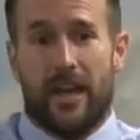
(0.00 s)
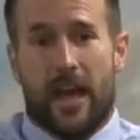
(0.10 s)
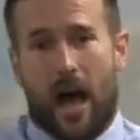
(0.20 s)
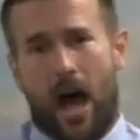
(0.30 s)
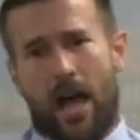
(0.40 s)

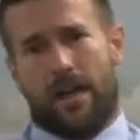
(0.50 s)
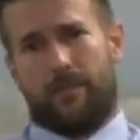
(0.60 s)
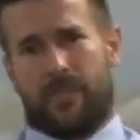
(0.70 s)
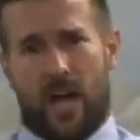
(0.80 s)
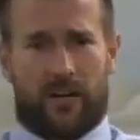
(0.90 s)
I
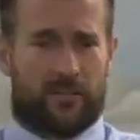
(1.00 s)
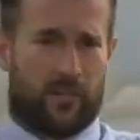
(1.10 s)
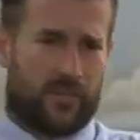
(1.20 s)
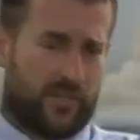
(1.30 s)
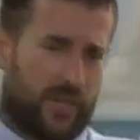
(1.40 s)
am
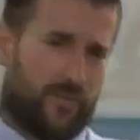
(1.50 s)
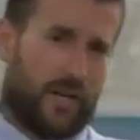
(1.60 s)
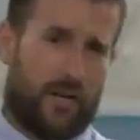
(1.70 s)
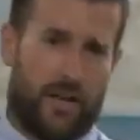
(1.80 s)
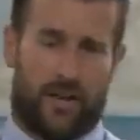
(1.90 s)
Dr. Stephen
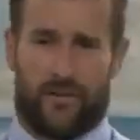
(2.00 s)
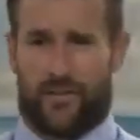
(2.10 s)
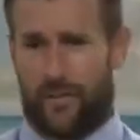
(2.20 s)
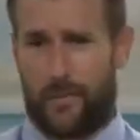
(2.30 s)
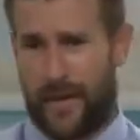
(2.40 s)
L.
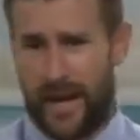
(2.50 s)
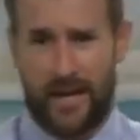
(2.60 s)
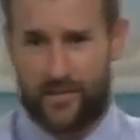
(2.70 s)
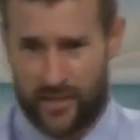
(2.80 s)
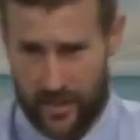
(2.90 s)
Anderson,
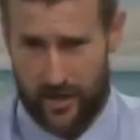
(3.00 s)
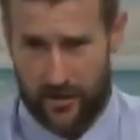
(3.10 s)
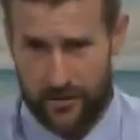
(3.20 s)
PhD.